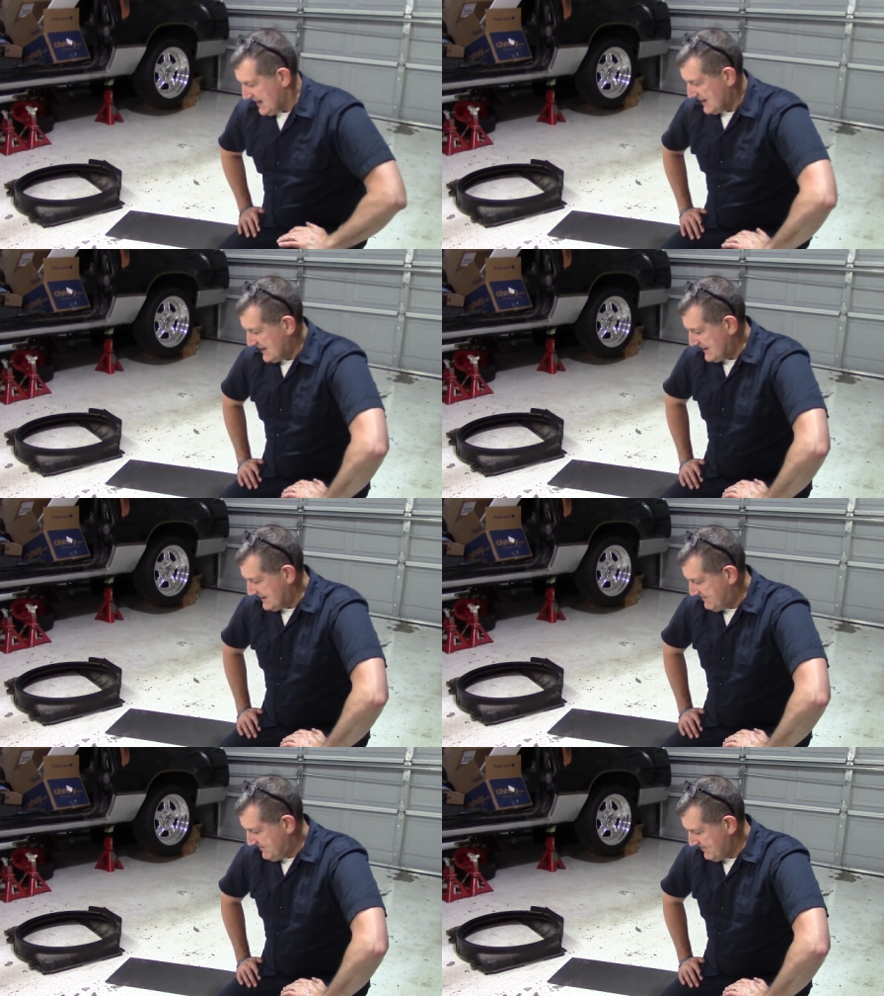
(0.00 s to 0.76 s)

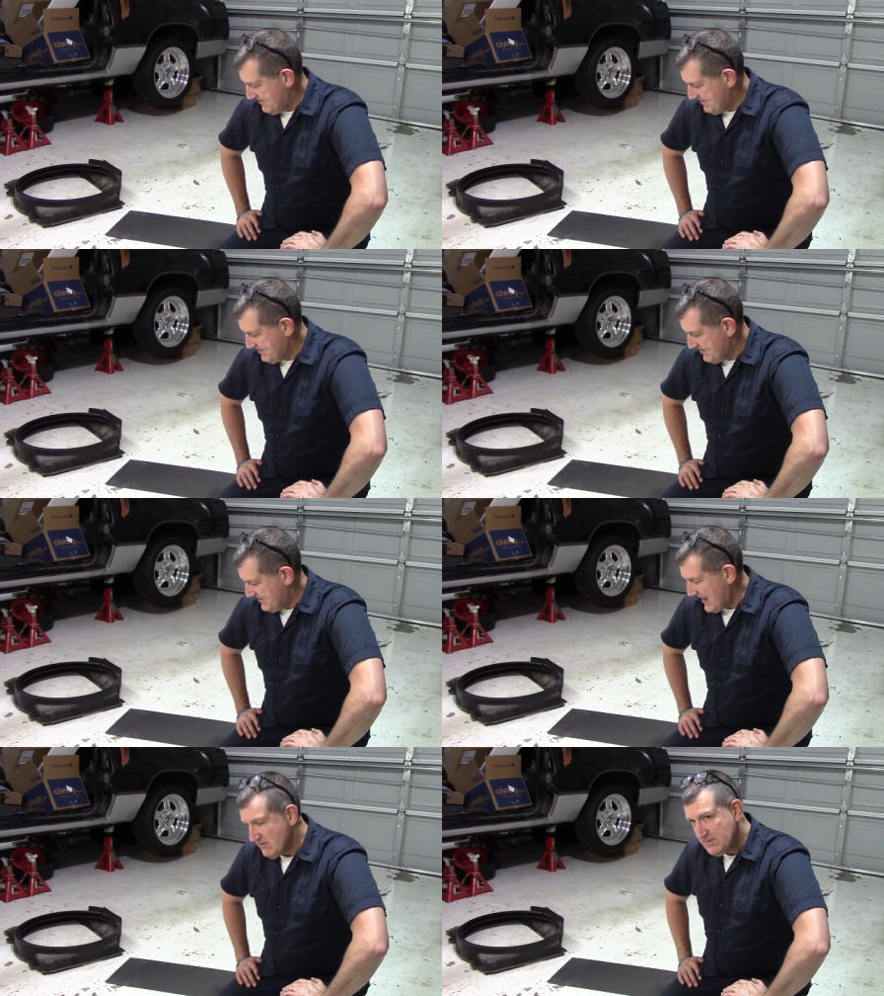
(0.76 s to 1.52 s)
uh,
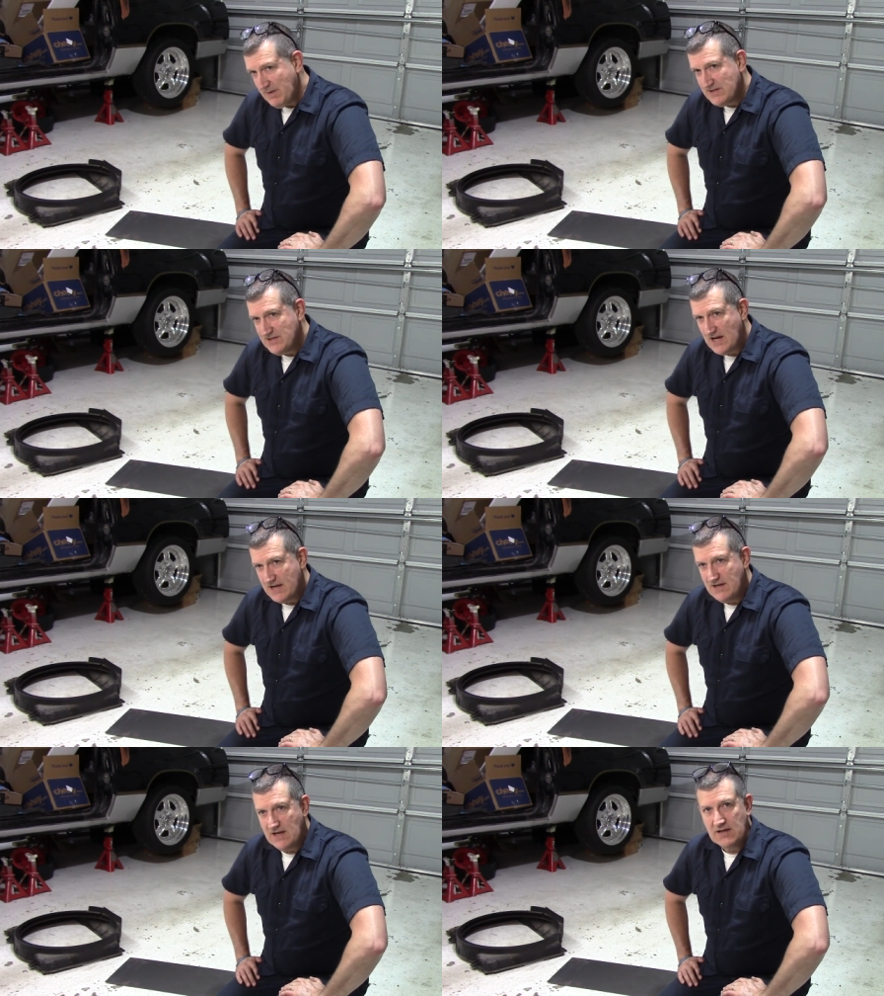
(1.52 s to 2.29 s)
that was the basic
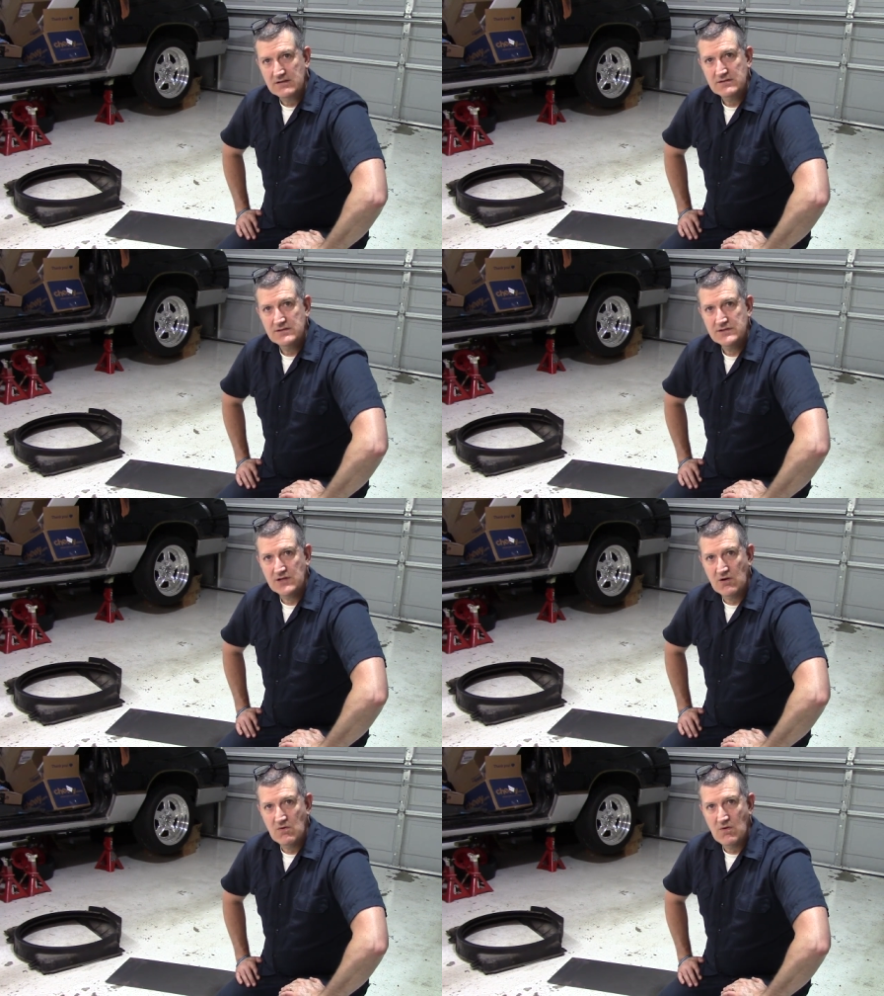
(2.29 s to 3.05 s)
idea.
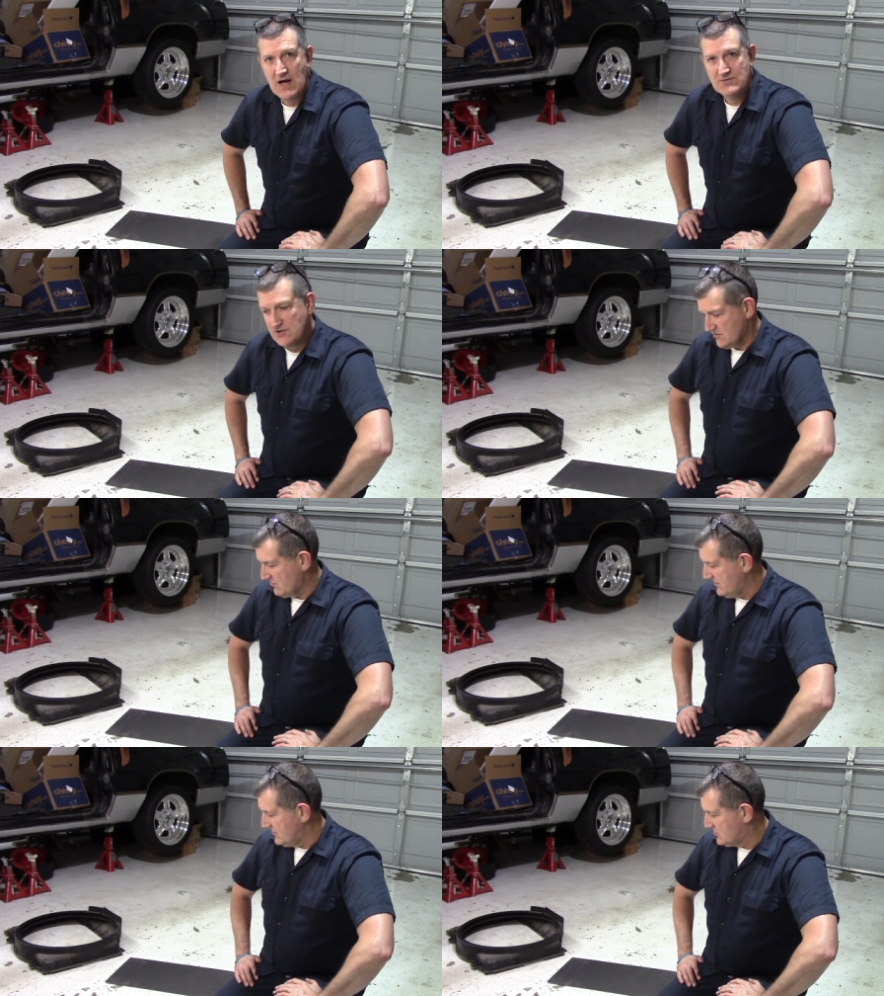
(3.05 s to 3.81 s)
So I'm just
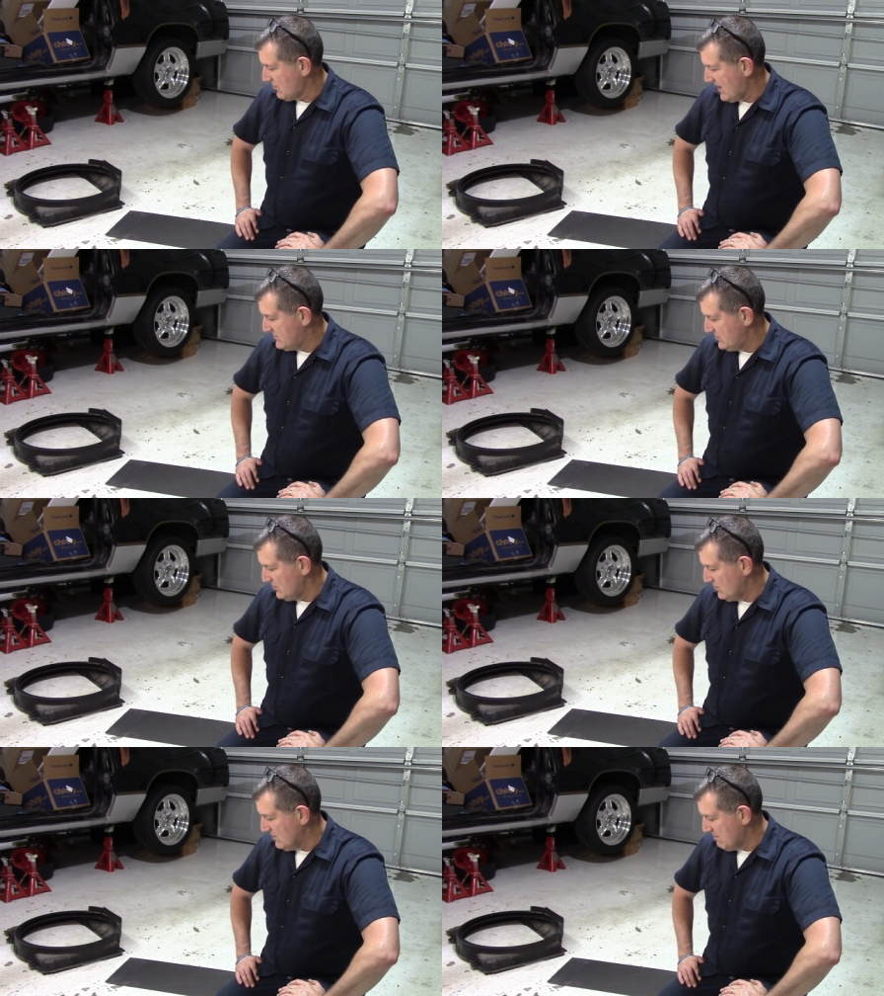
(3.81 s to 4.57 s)
going to try
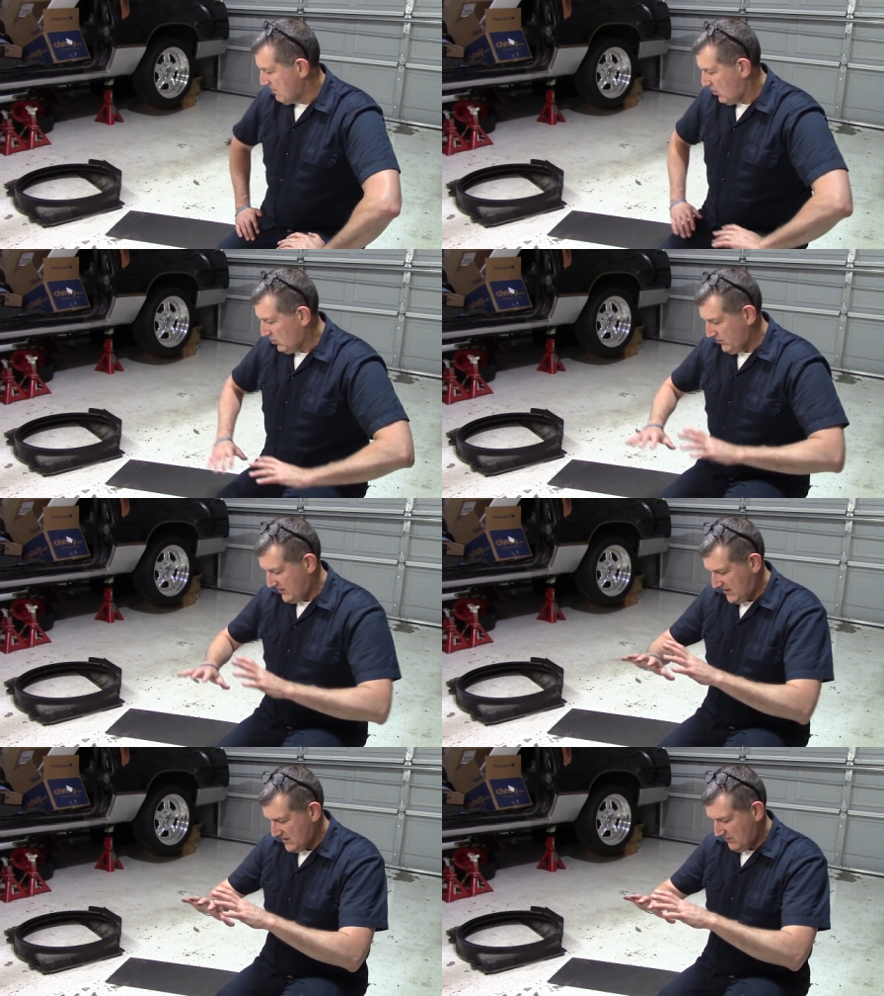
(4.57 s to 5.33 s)
to mold
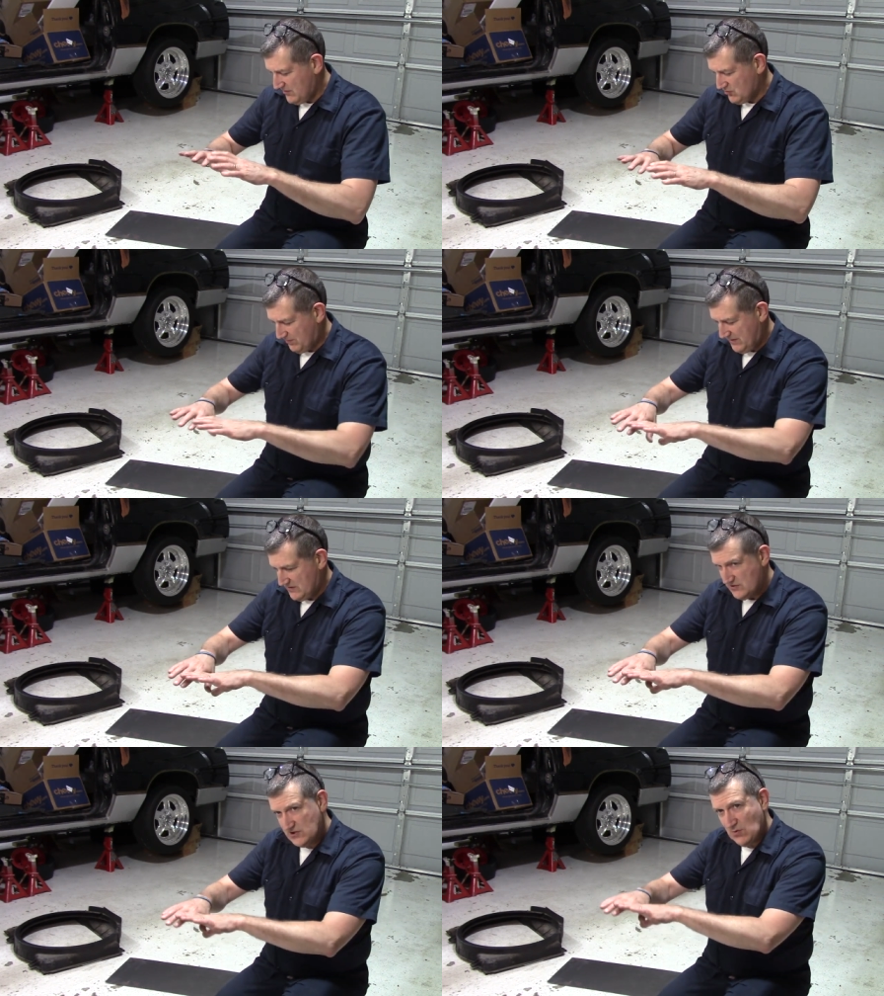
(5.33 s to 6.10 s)
the individual
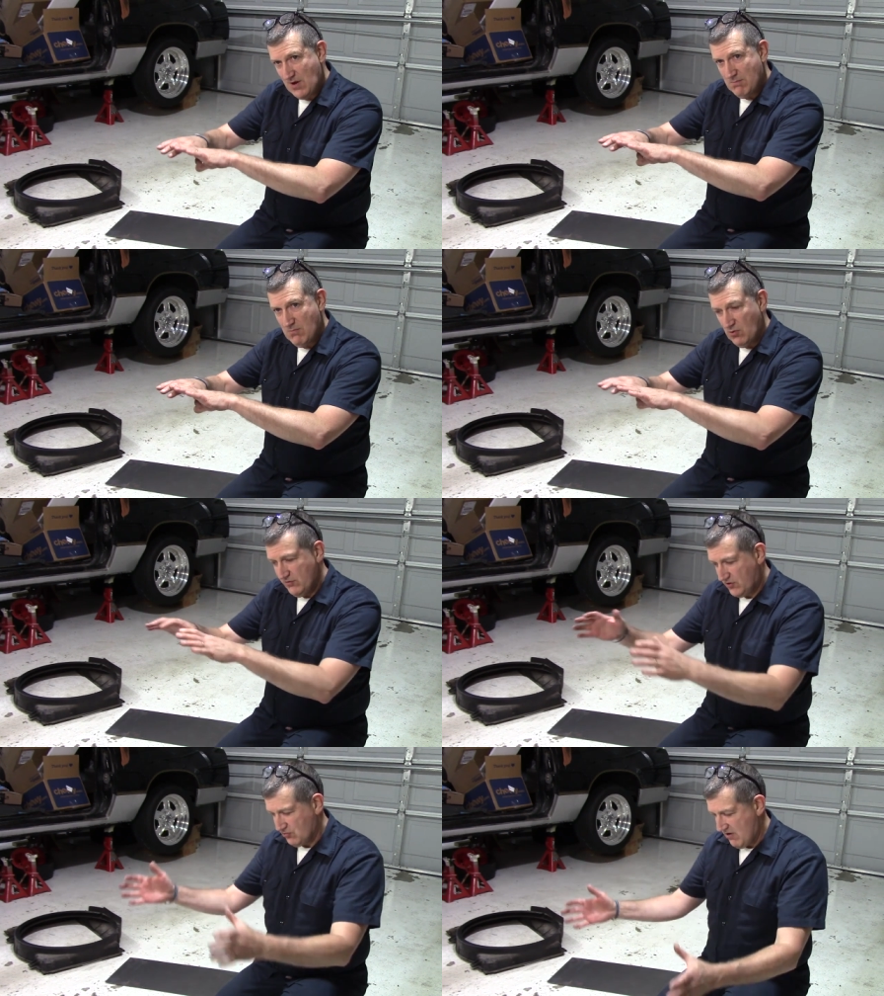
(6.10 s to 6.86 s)
pieces. So I'll
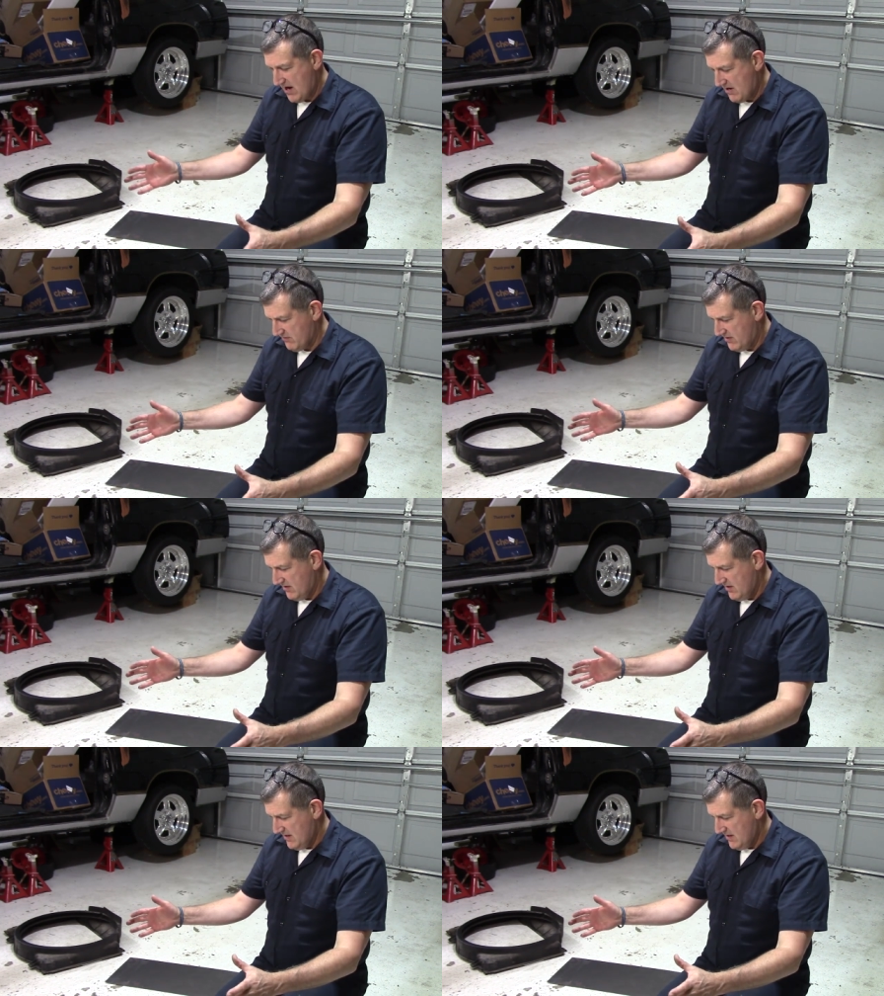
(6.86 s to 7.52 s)
mold the crown,